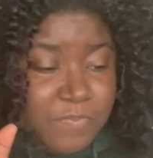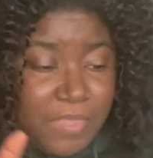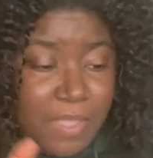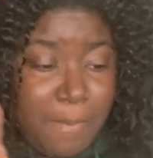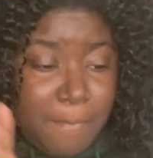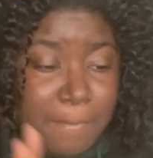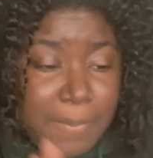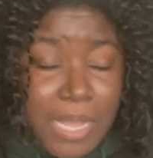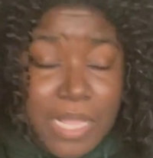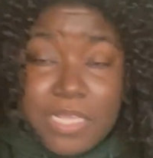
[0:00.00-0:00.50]

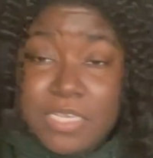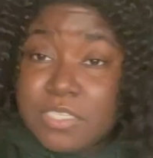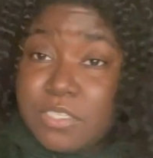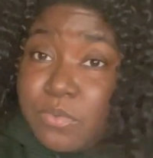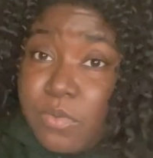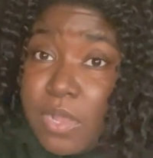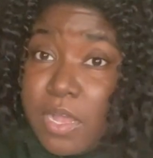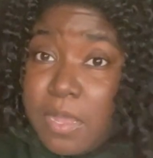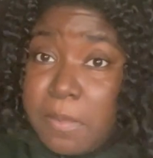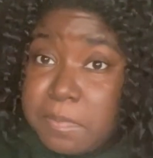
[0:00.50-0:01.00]
body
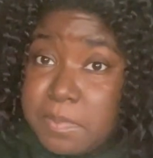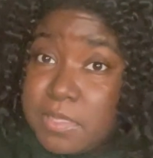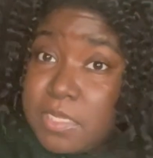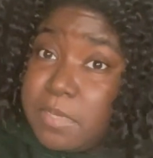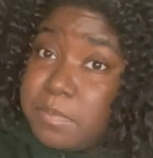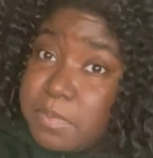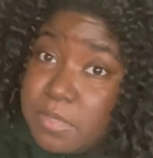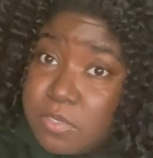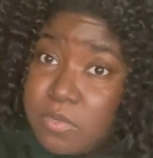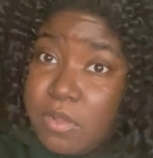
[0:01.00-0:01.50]
scrubs,
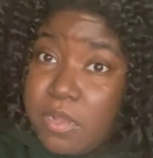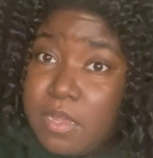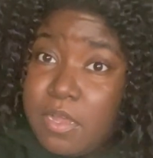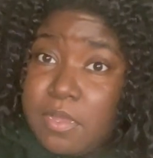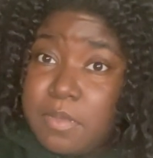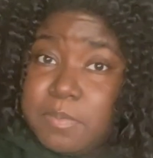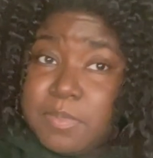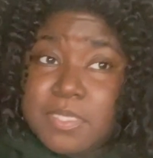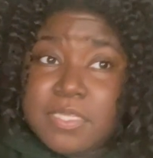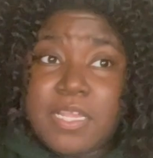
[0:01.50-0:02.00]
lip
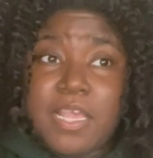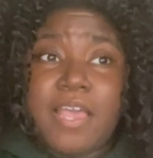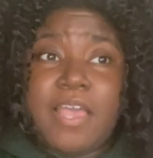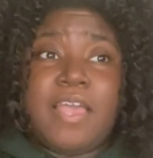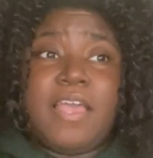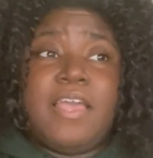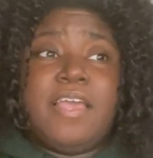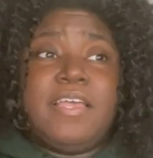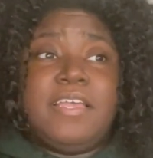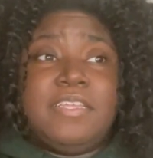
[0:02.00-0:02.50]
scrubs,
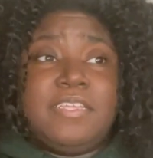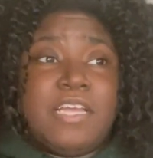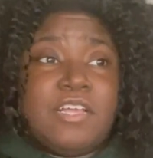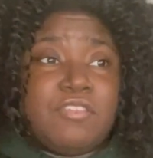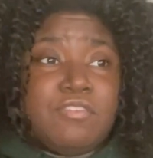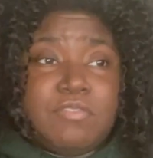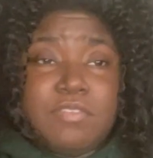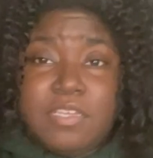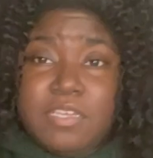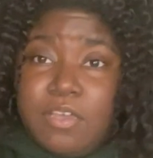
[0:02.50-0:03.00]

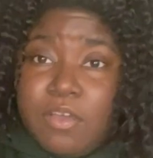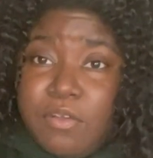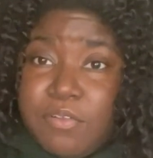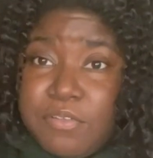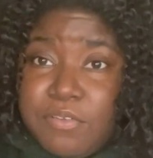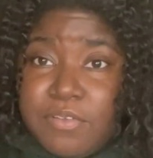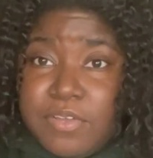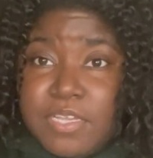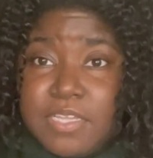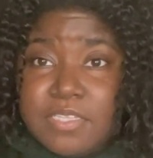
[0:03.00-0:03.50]
natural
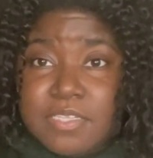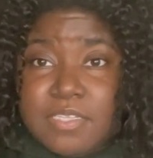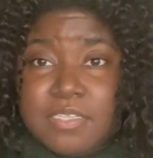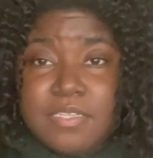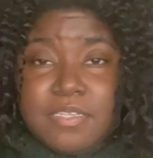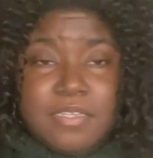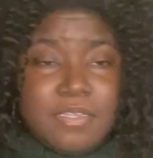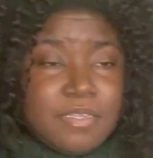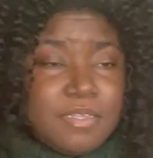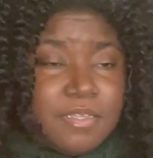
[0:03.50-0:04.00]
deodorants.
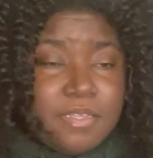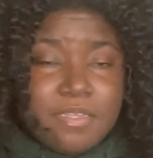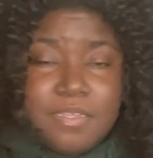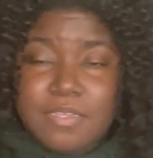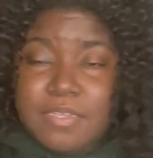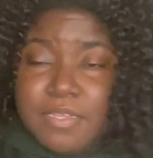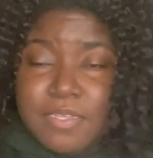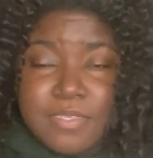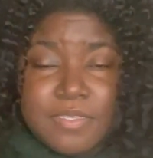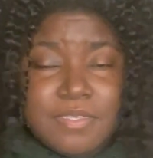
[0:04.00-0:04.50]

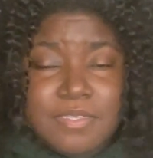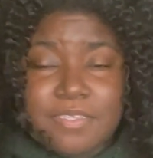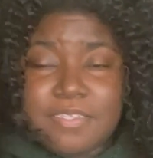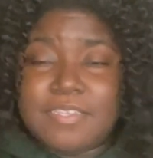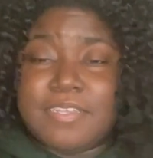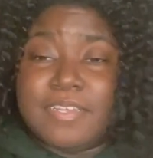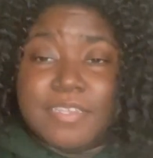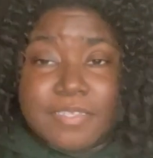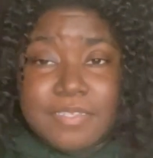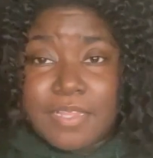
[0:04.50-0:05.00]
It's
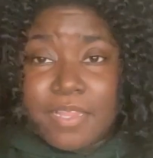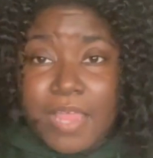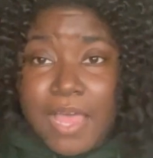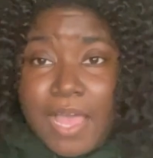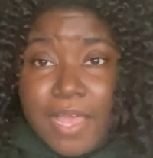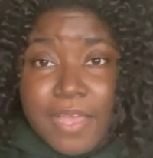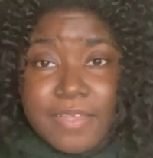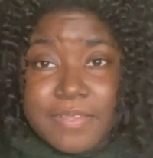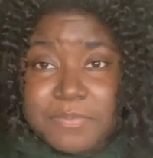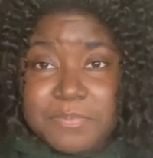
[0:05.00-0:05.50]
a
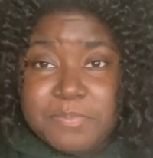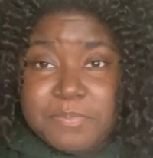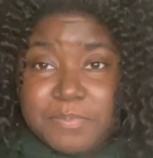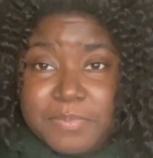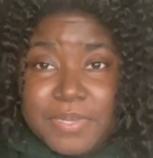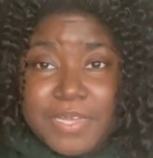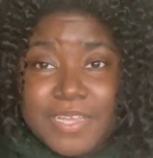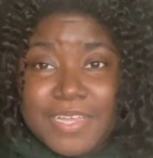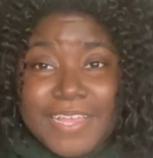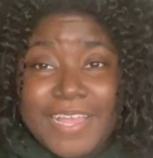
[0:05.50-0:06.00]
lot,
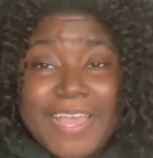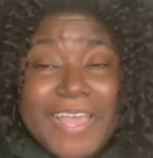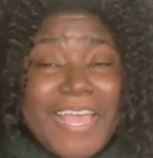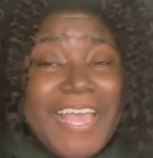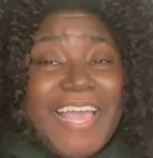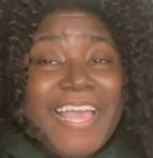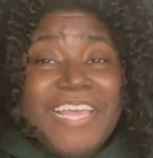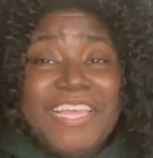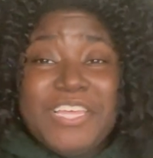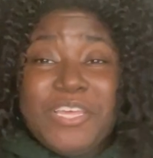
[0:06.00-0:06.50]
but
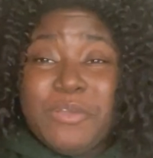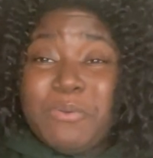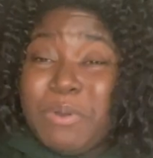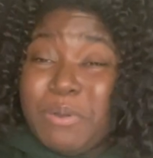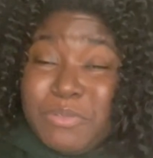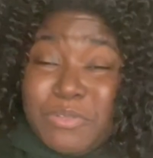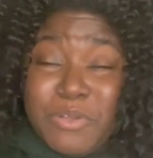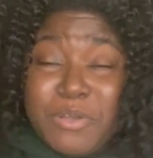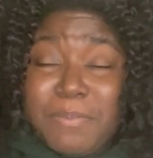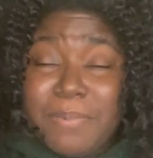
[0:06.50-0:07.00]
you
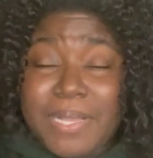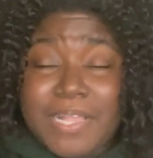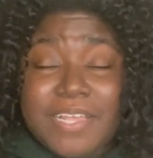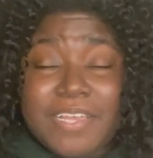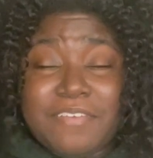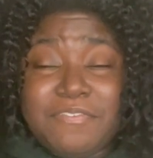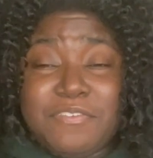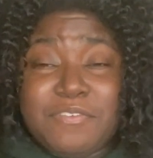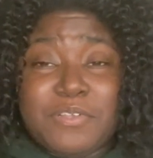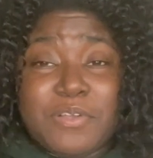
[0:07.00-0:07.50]
won't know about it
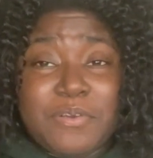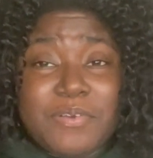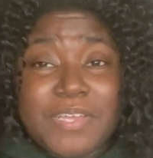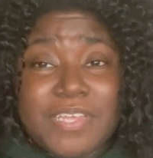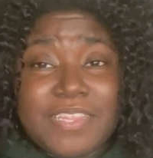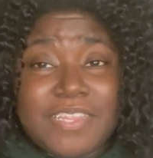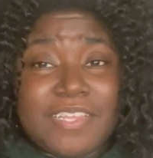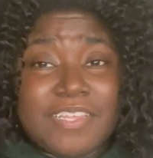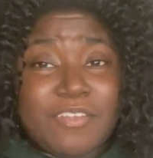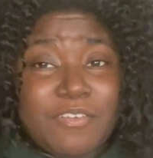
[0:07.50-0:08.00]
if you don't
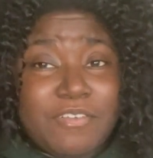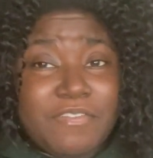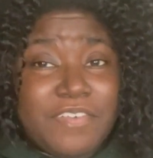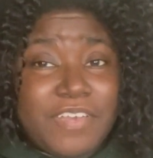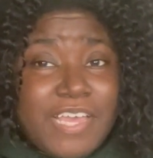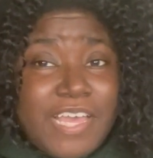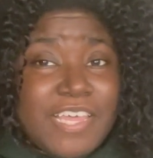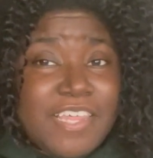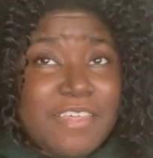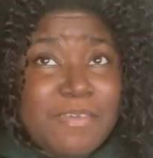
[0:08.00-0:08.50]
hit the
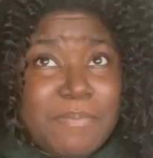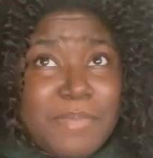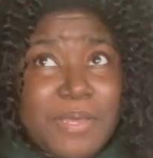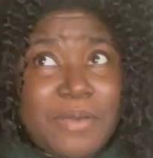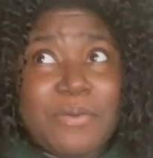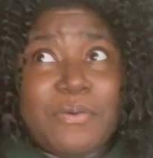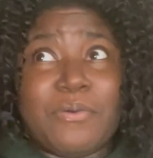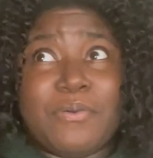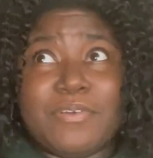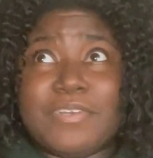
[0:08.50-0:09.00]
notification bell
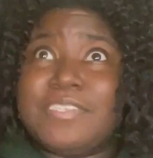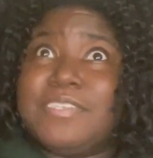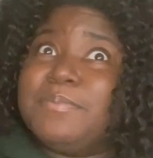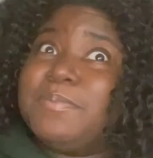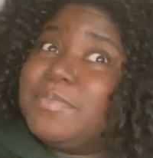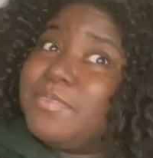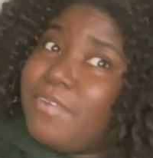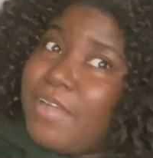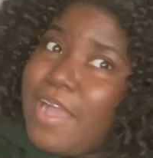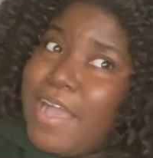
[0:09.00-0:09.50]
or
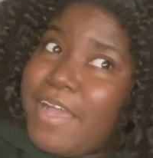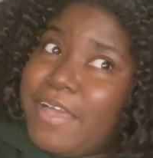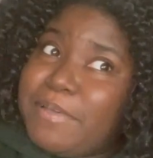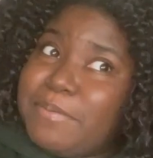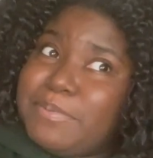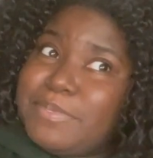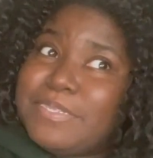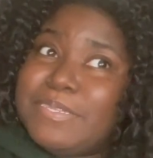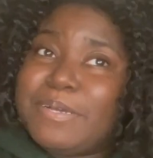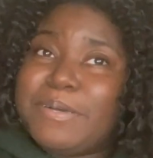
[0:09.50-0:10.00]
subscribe.
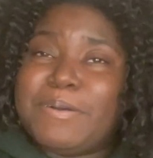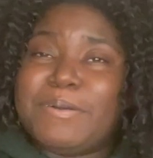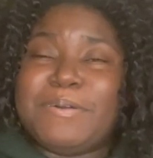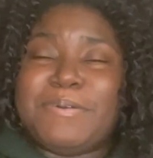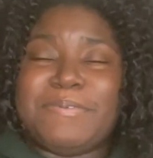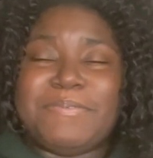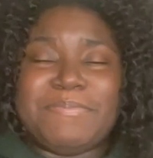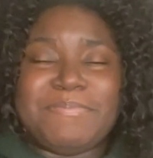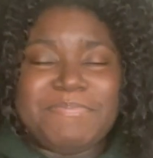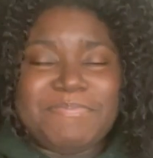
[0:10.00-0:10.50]

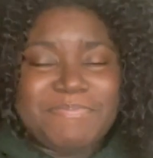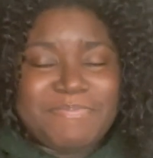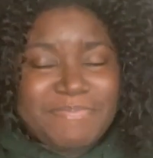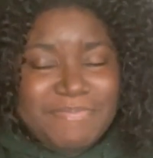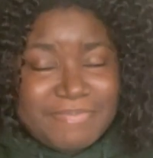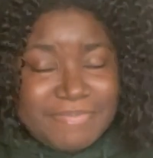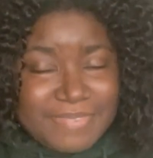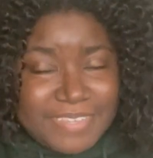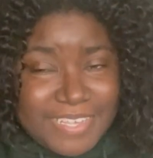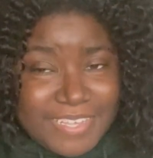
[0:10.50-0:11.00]
So
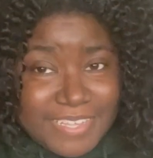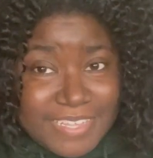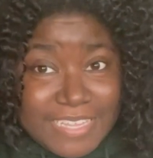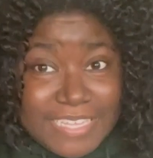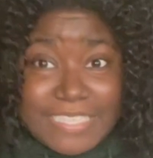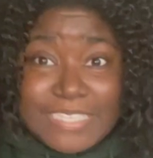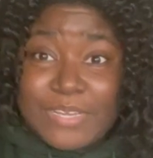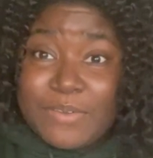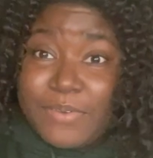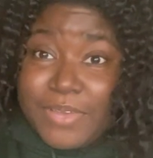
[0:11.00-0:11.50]

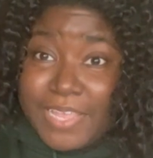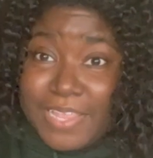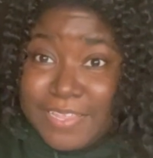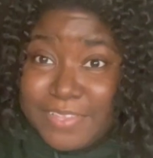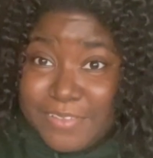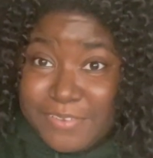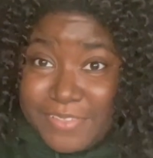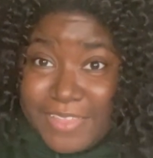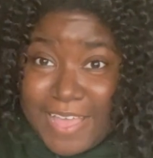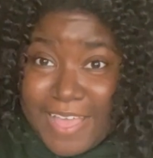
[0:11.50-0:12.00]
just go ahead and
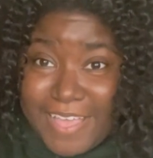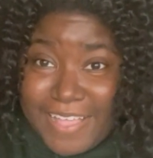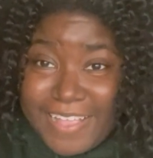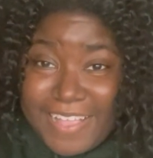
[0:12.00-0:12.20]
do that.